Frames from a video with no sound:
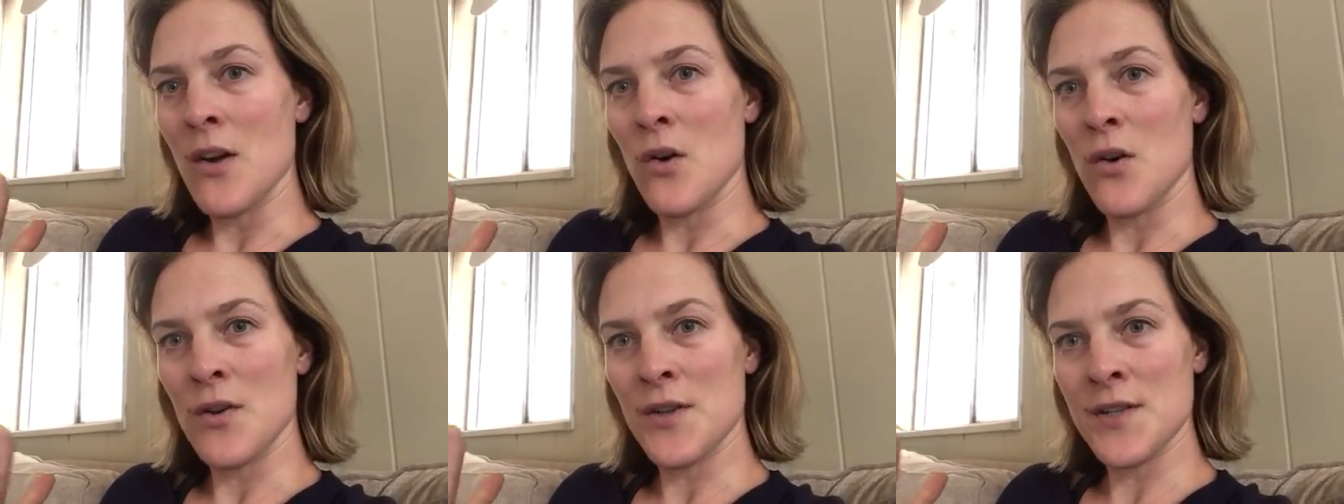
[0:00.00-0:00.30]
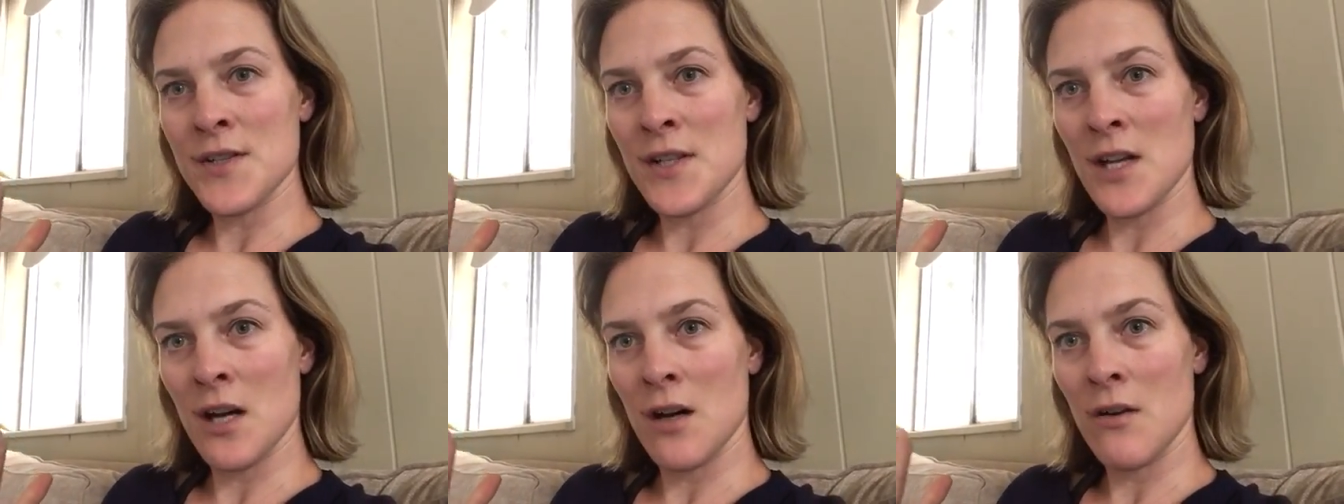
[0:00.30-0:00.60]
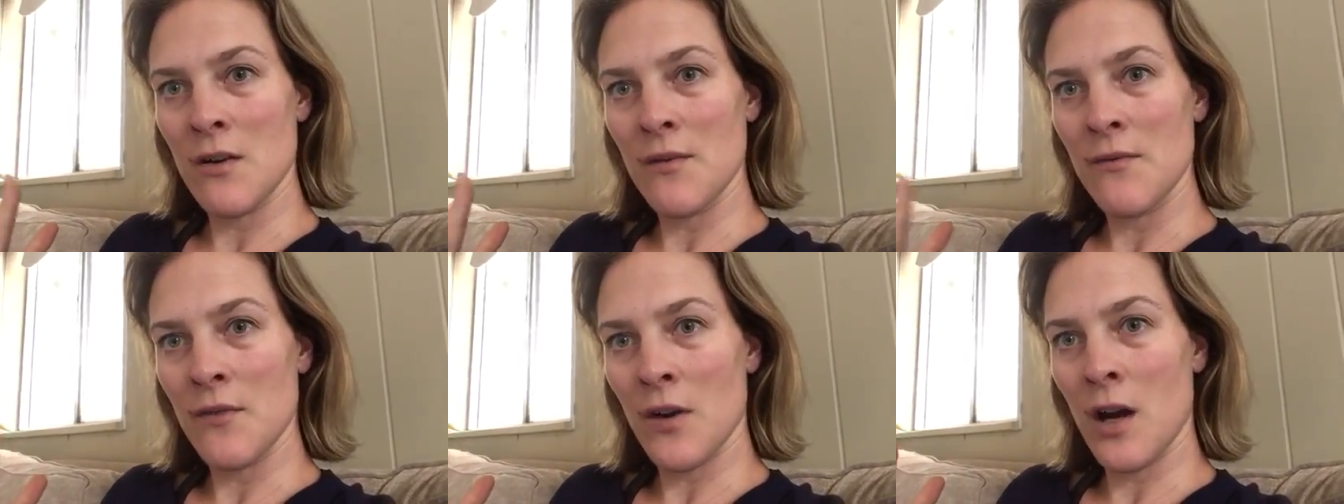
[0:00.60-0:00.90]

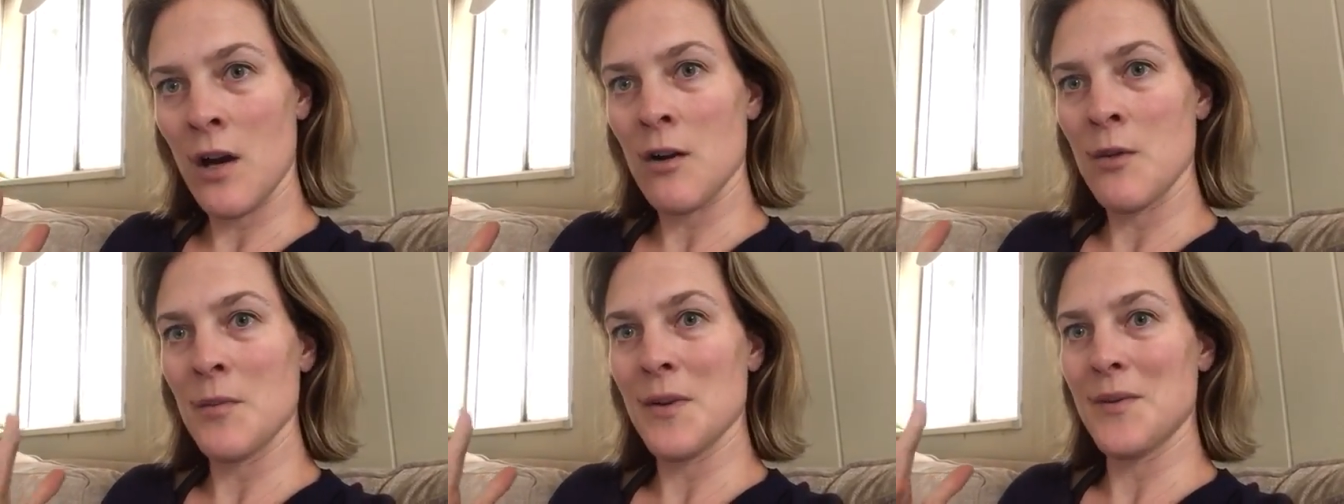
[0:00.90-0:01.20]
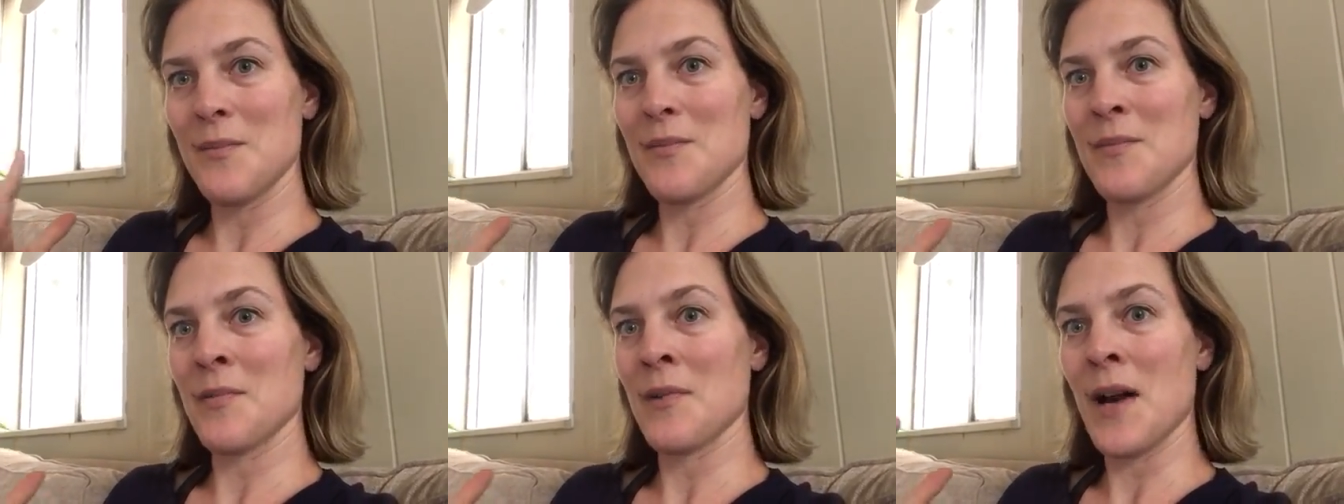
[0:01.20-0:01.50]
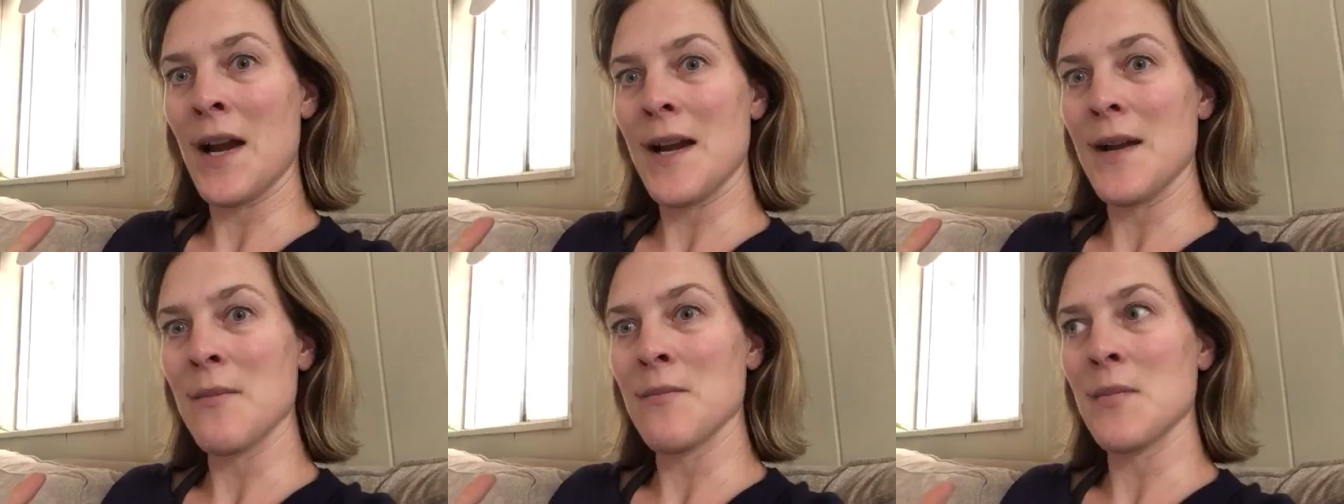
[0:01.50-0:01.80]
hostile environment
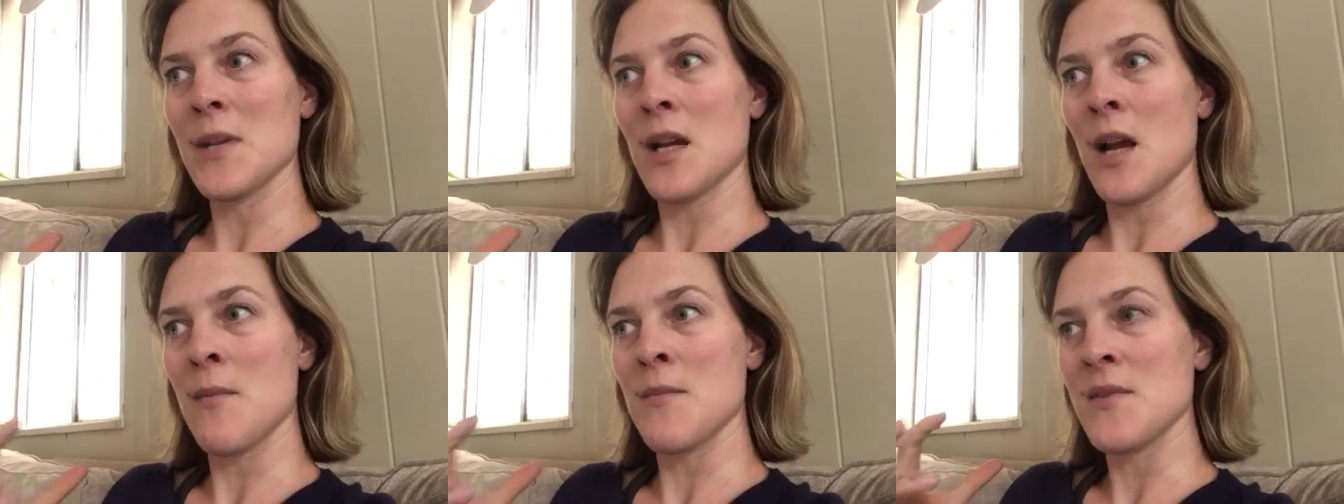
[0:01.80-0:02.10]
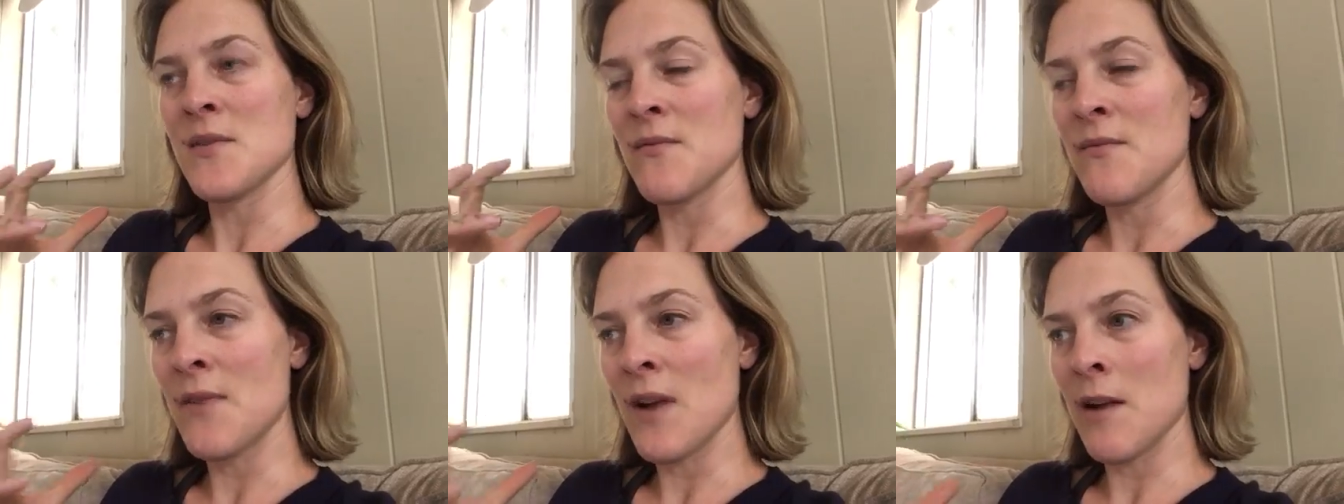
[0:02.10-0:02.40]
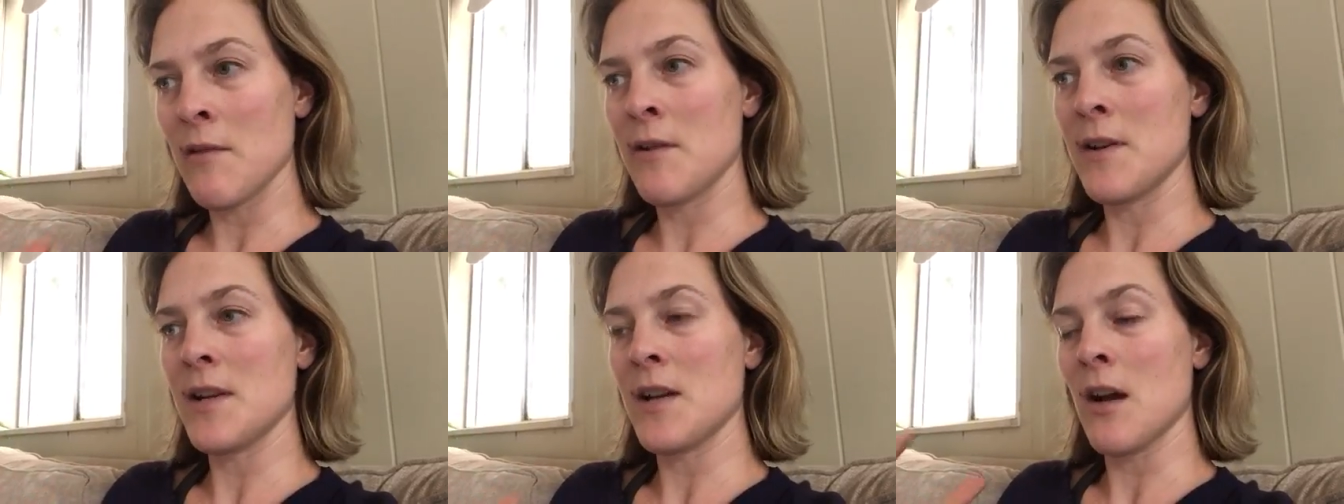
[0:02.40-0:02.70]
brain becomes
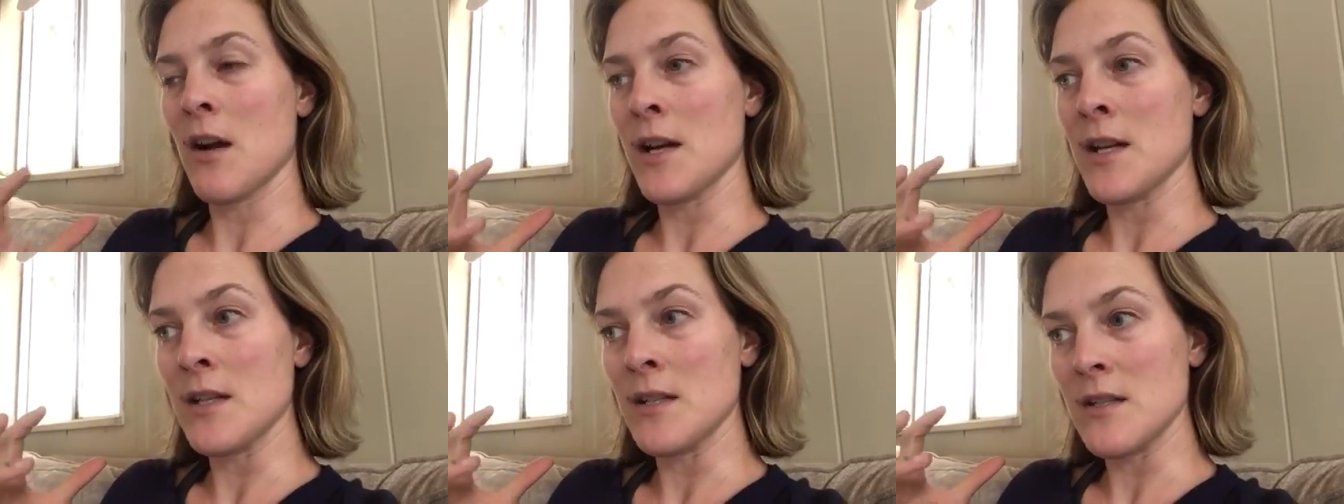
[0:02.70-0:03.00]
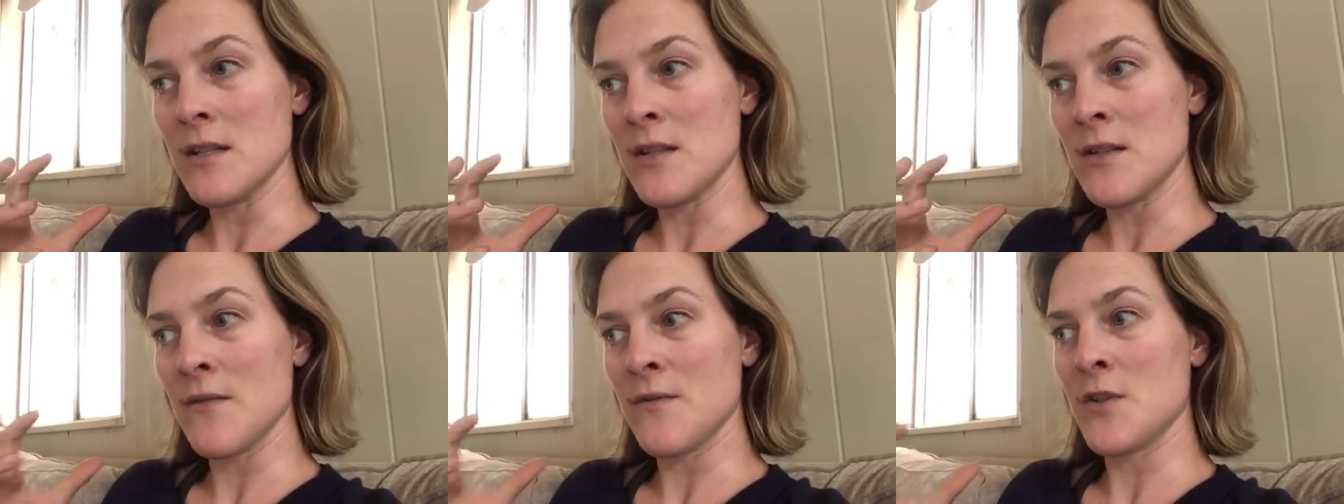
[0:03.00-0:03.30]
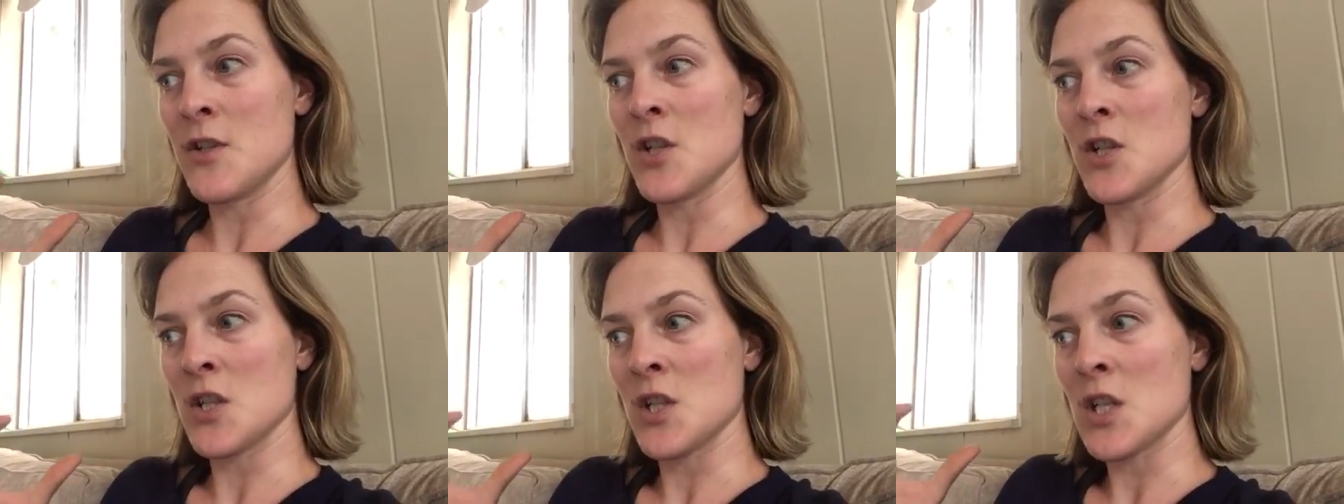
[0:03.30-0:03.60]
very kind of
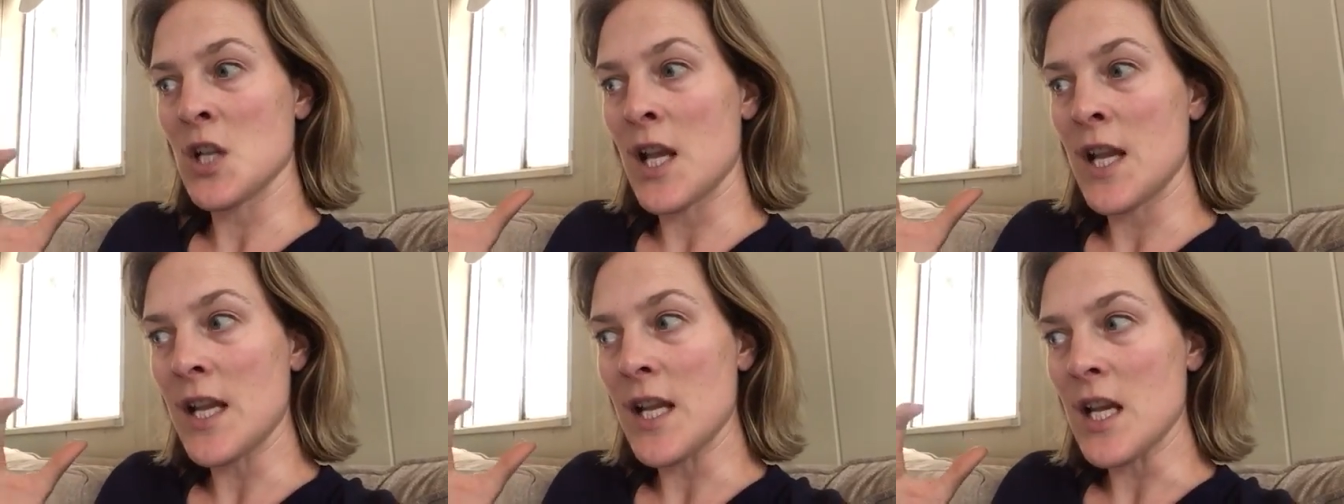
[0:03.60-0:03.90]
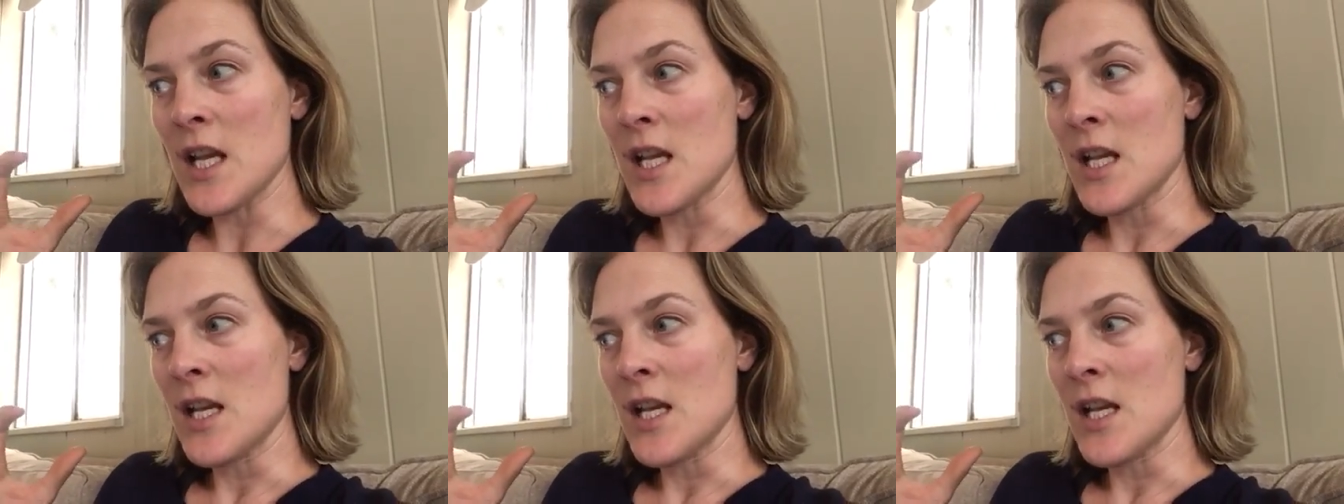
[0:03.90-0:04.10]
just like